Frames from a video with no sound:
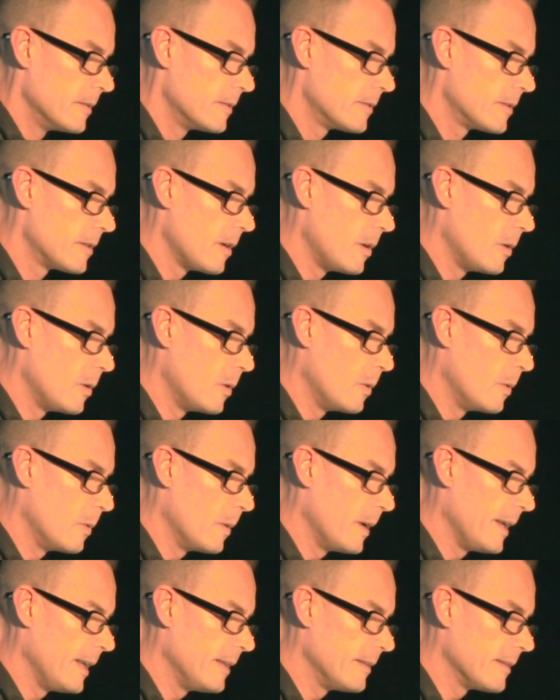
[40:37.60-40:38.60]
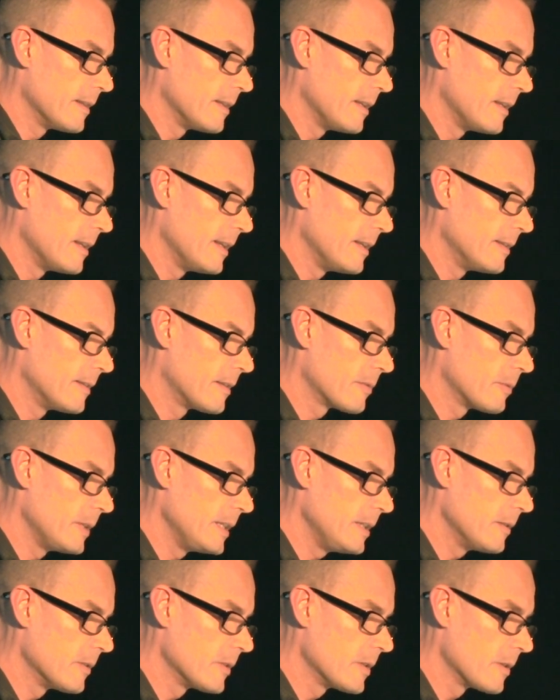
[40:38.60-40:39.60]
So
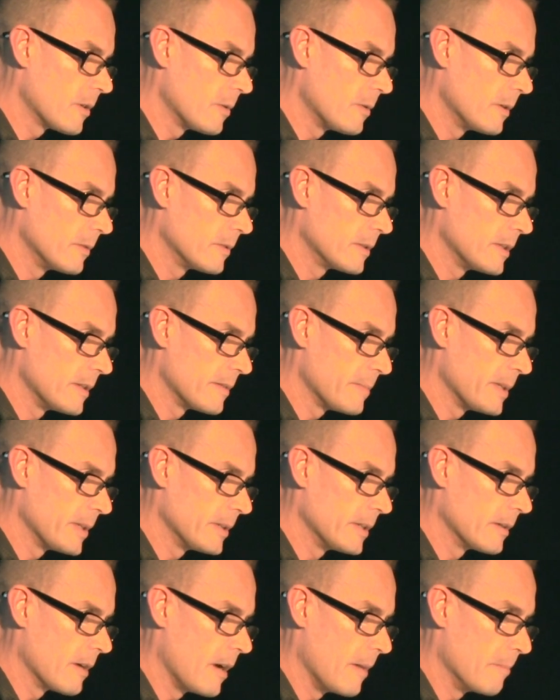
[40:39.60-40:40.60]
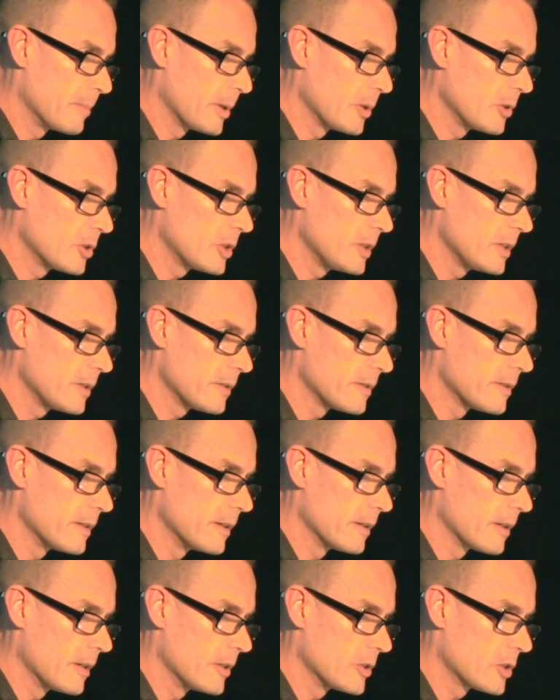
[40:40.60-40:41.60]
3 years ago, this building got purchased
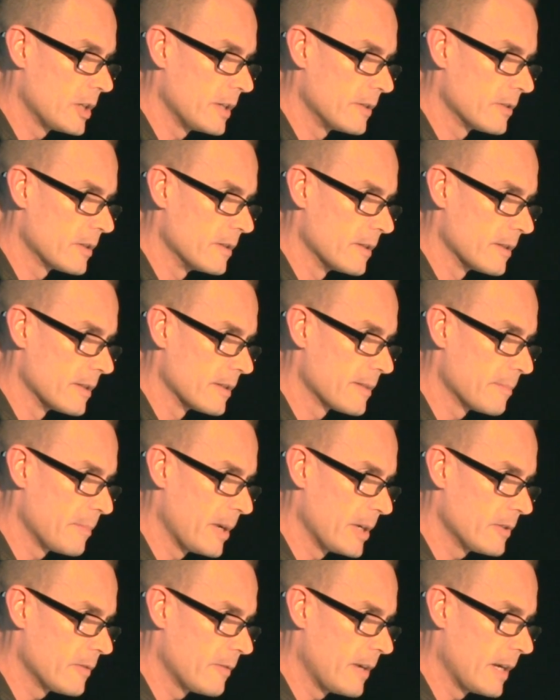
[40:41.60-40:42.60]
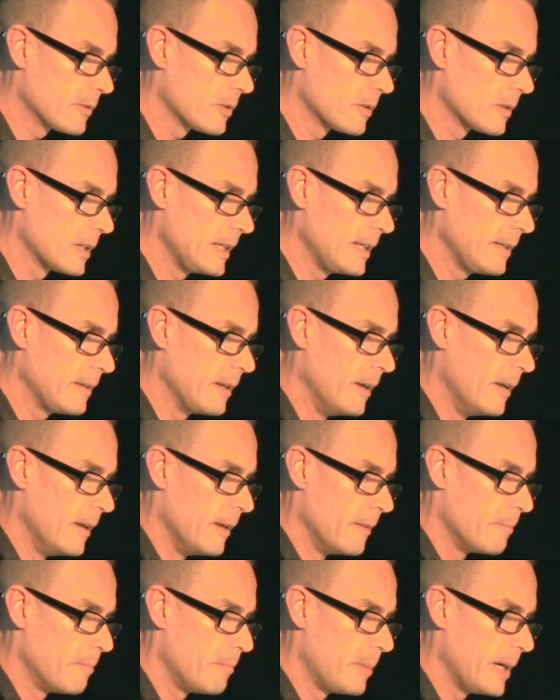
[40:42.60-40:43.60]
and it got changed into the Spice Factory.
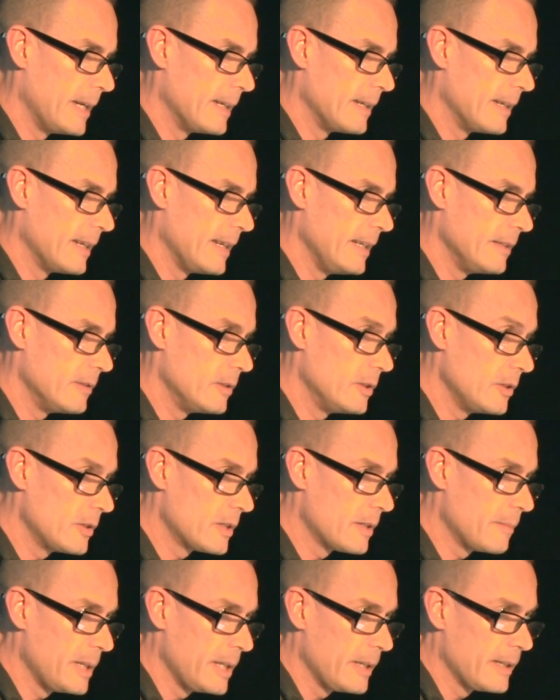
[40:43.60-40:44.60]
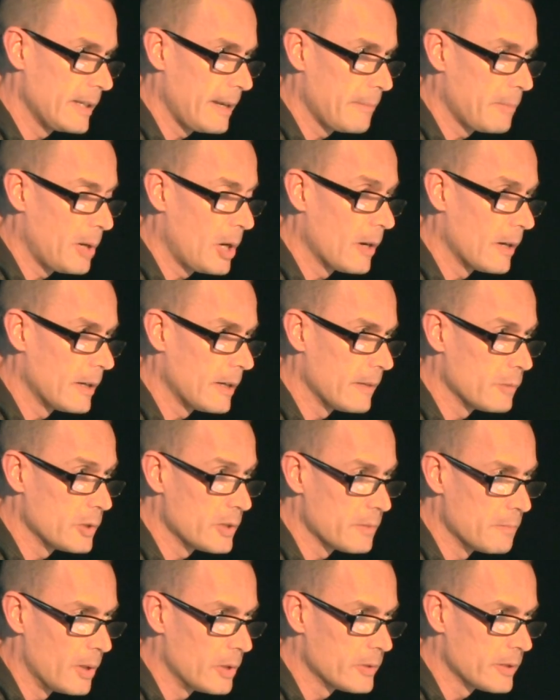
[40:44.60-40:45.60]
But it used to be a gay bar and it
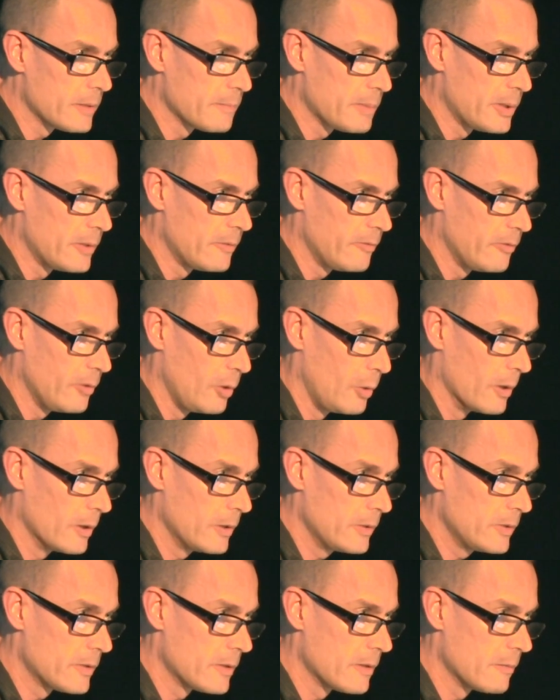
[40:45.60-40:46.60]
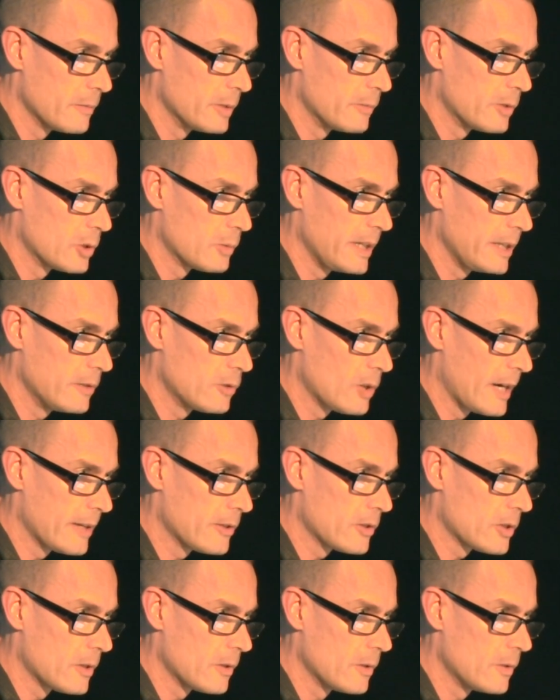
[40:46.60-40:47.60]
was multiple floors. There would be
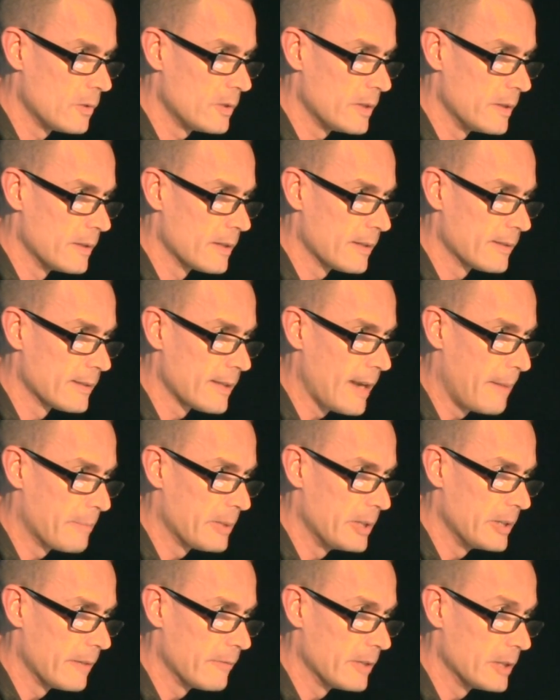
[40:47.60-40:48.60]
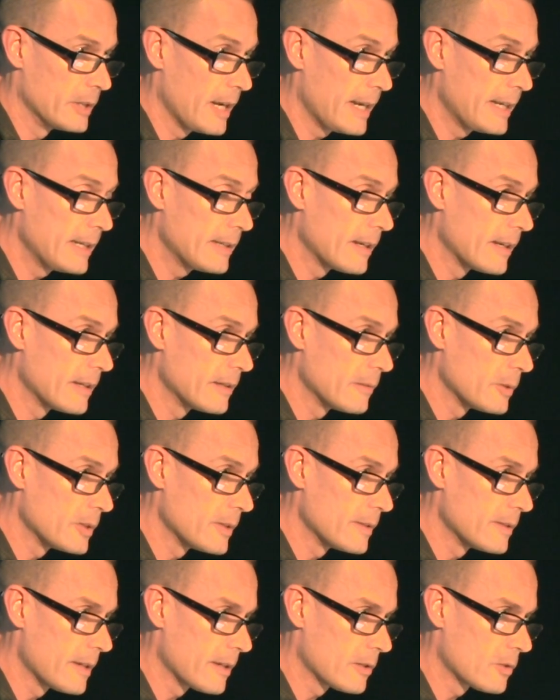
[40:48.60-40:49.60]
drag shows and things happened every night, and there
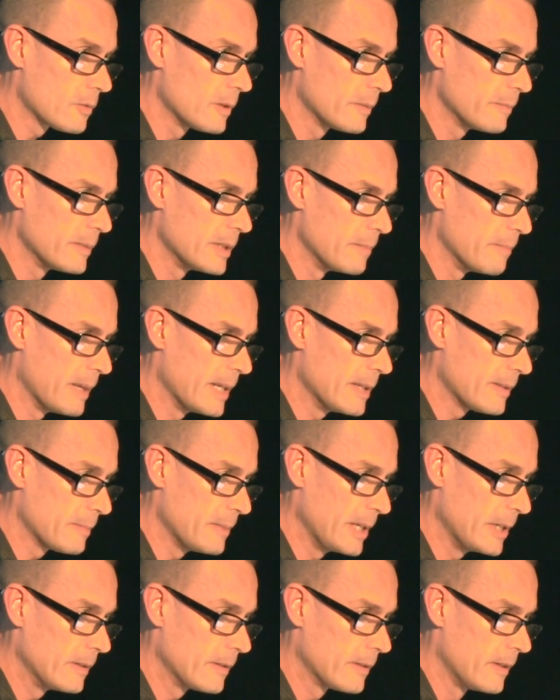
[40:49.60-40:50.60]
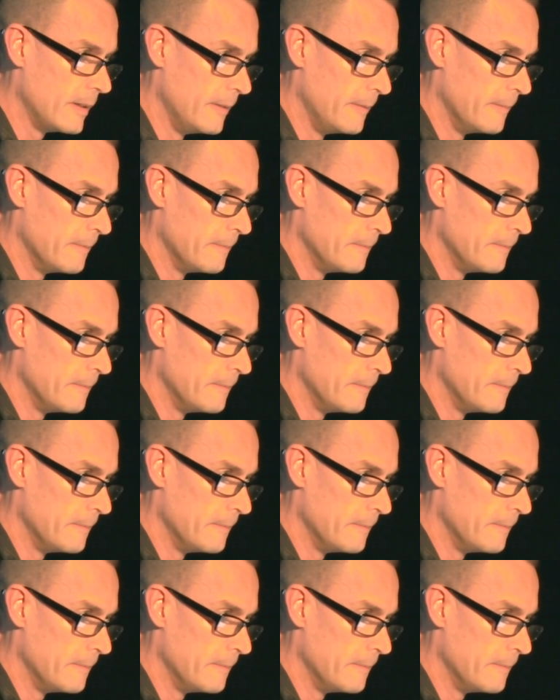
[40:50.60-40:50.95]
was a sex room in the basement.